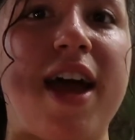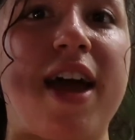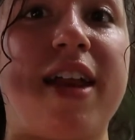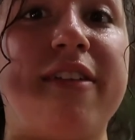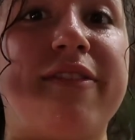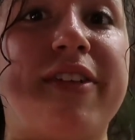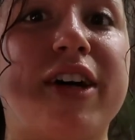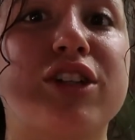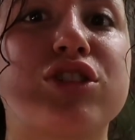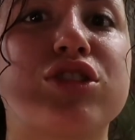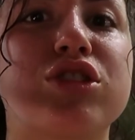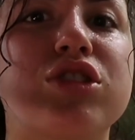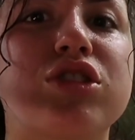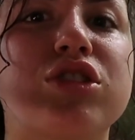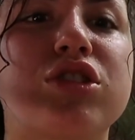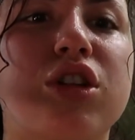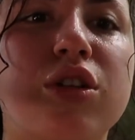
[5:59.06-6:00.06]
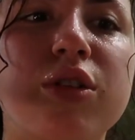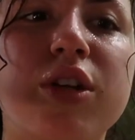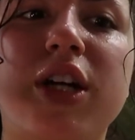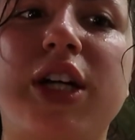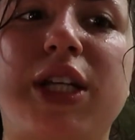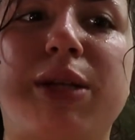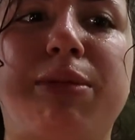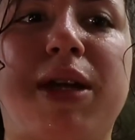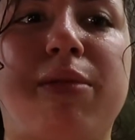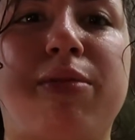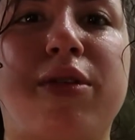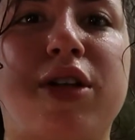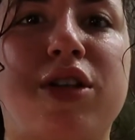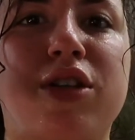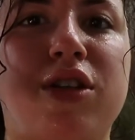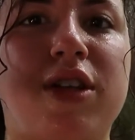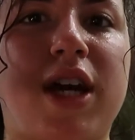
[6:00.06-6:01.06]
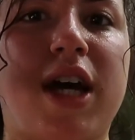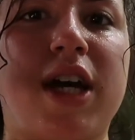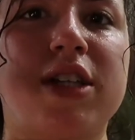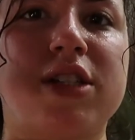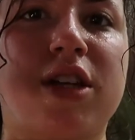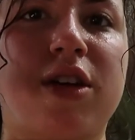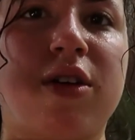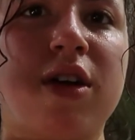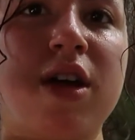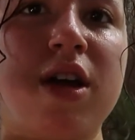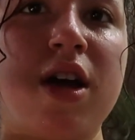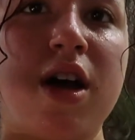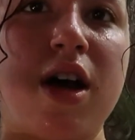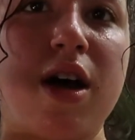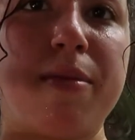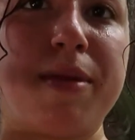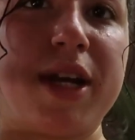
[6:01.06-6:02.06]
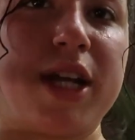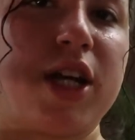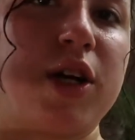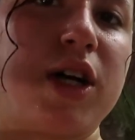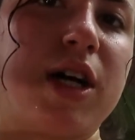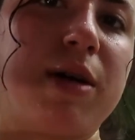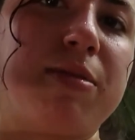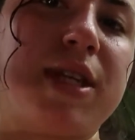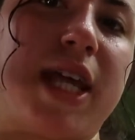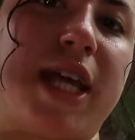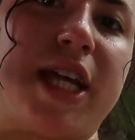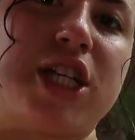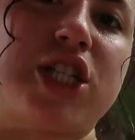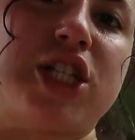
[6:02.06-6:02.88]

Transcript: and it felt so good to be able to do that. So I'm gonna go up, take a